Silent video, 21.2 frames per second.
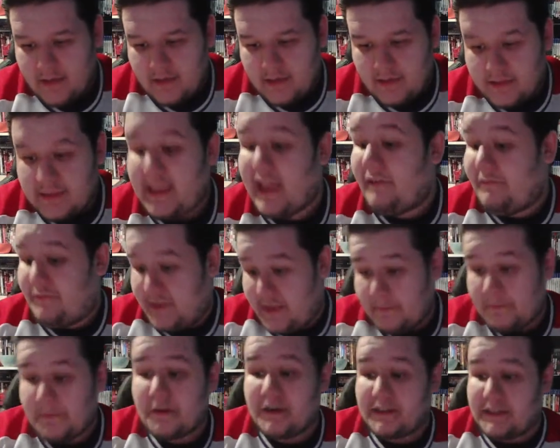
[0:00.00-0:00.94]
Yeah, if he
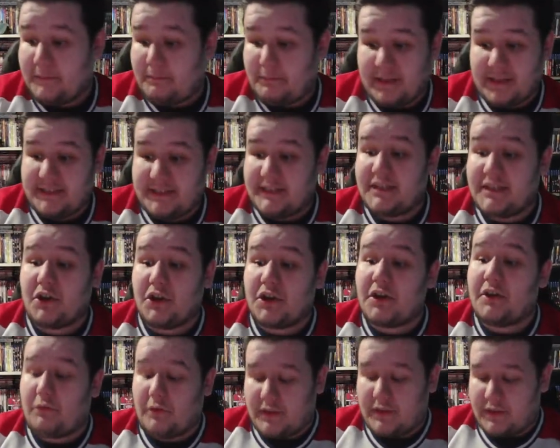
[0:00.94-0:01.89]
kept going at that place, he could
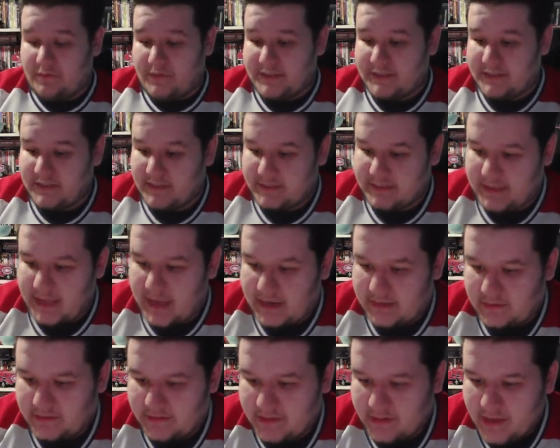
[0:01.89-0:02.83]
have won the Vezina,
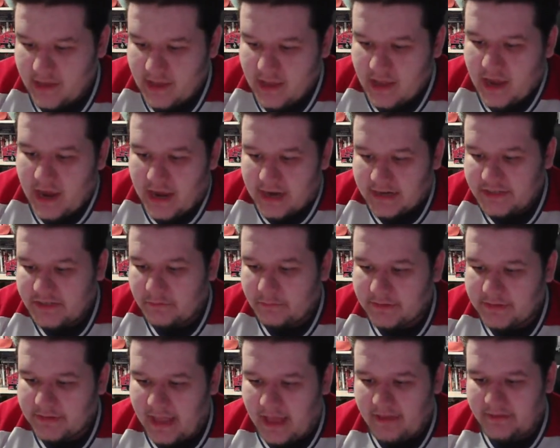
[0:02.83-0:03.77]
exactly. I just don't
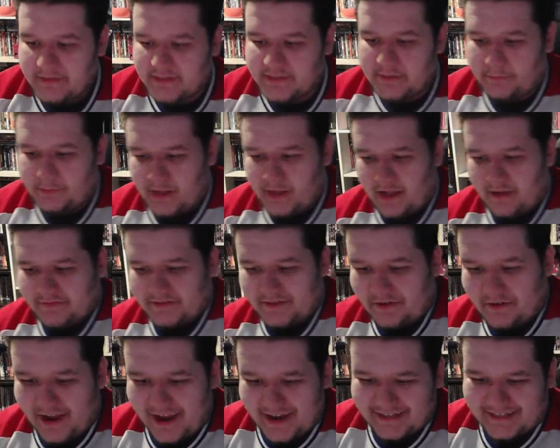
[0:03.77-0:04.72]
want the Isles in the playoffs.
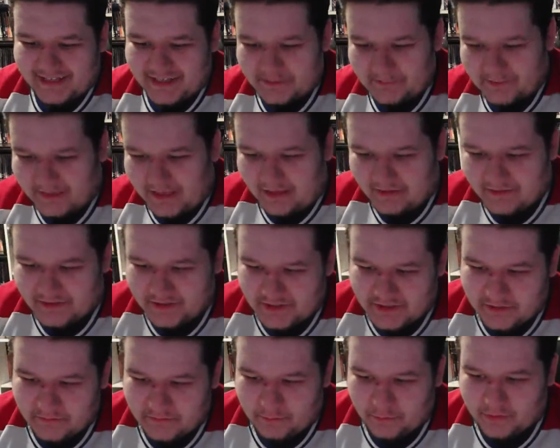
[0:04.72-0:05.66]
No hate, Sons, but the Isles are just
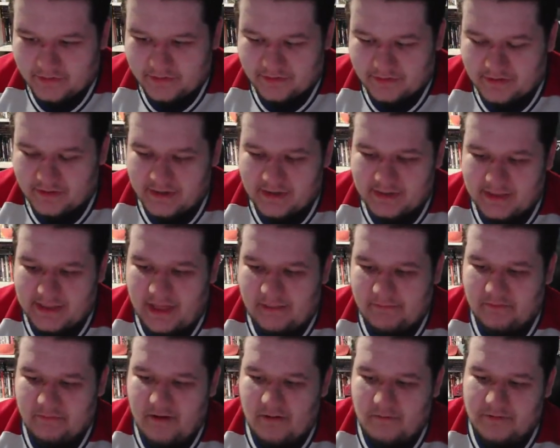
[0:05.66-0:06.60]
so boring. They're going to get
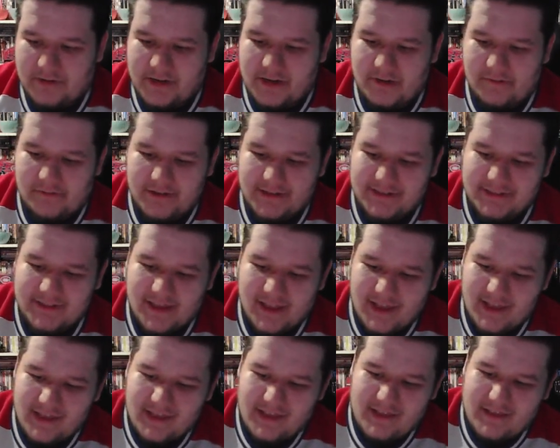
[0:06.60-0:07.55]
clapped around one anyways.
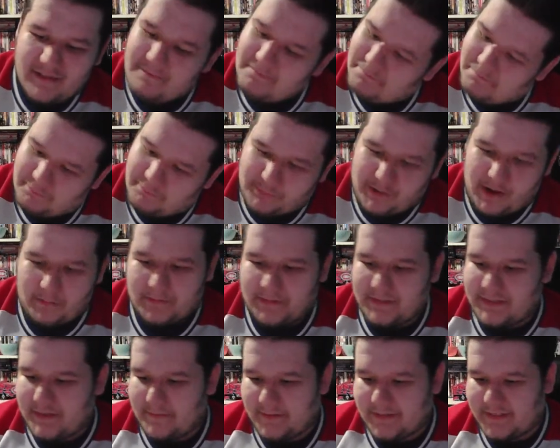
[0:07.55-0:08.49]
Probably
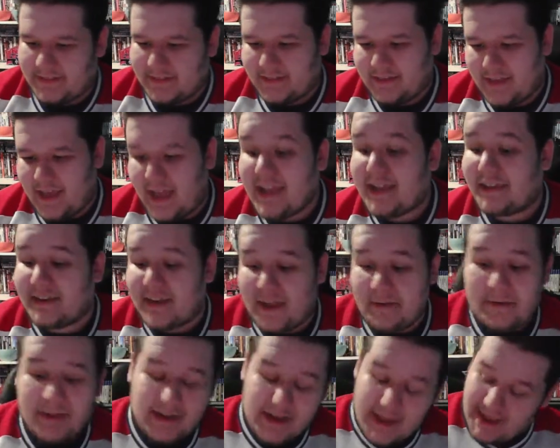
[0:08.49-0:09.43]
TBC. Hey, good night,
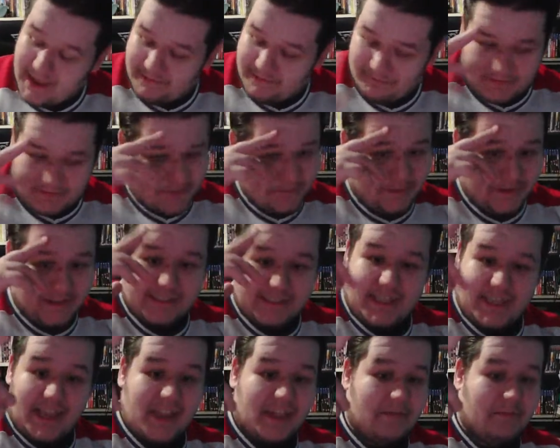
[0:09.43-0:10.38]
man. Hey, Mr. Venus,
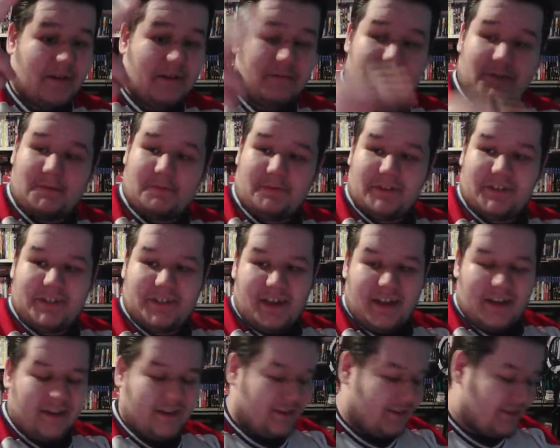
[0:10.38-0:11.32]
thank you, man. Much
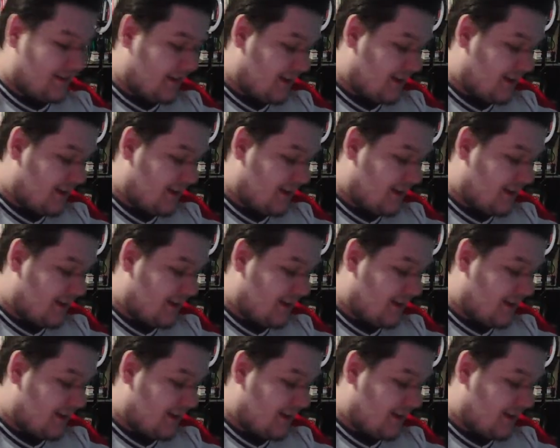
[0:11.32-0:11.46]
appreciated.